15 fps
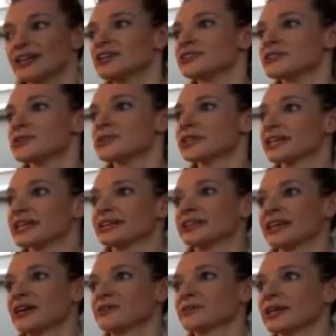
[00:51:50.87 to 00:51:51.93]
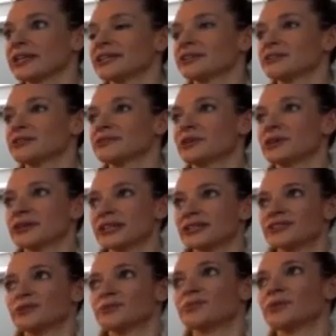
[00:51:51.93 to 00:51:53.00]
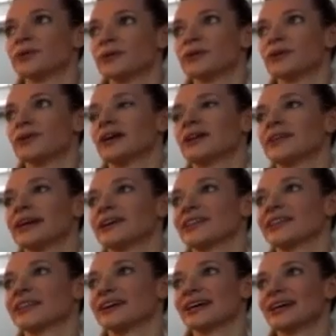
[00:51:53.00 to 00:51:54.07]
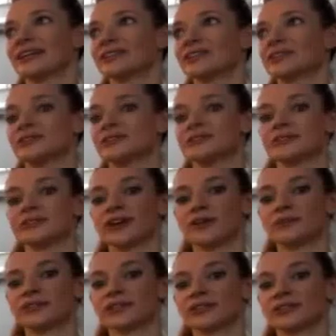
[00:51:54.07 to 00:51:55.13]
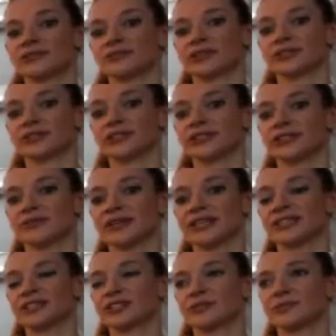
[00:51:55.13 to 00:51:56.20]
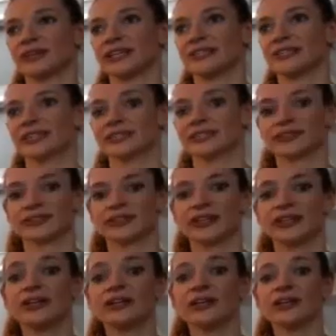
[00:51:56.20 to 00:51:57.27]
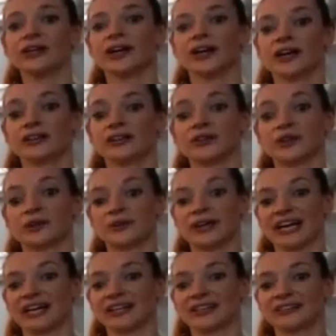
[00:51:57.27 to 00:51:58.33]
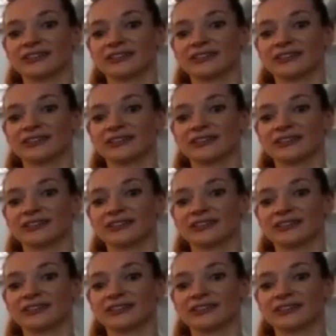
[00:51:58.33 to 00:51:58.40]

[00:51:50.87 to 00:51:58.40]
So kick that right heel forward as you pull on that thigh, so you feel oppositional forces. It makes space in your lower back.